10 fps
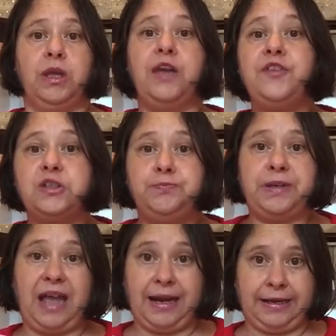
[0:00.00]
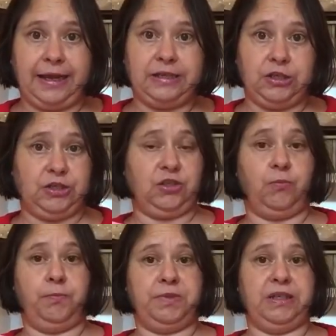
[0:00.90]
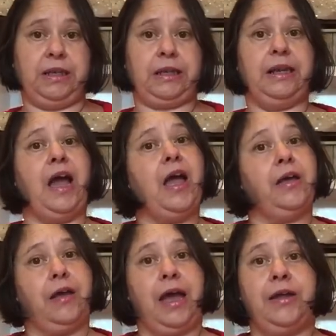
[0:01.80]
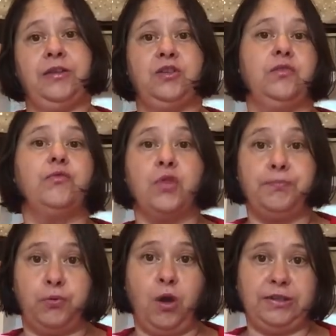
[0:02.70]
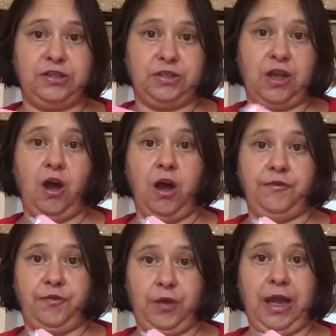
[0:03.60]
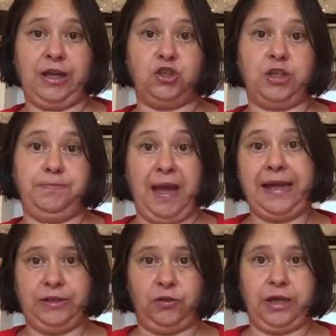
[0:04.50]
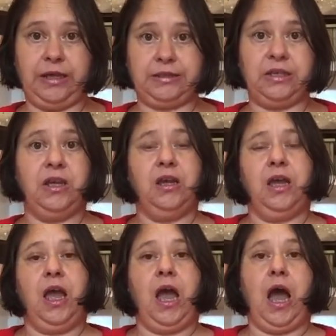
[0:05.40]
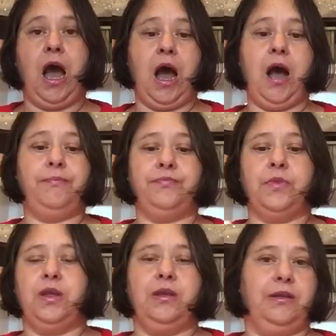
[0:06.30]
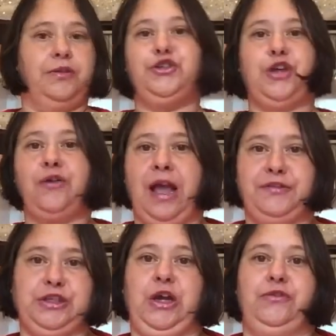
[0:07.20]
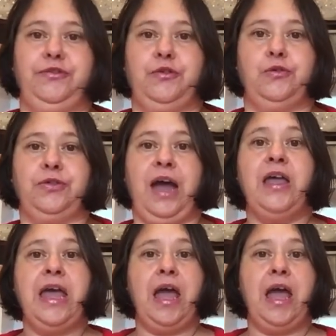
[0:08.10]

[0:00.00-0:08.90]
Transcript: if it's been allocated to someone particular, and the price that I've actually paid on it. You don't have to go through all that.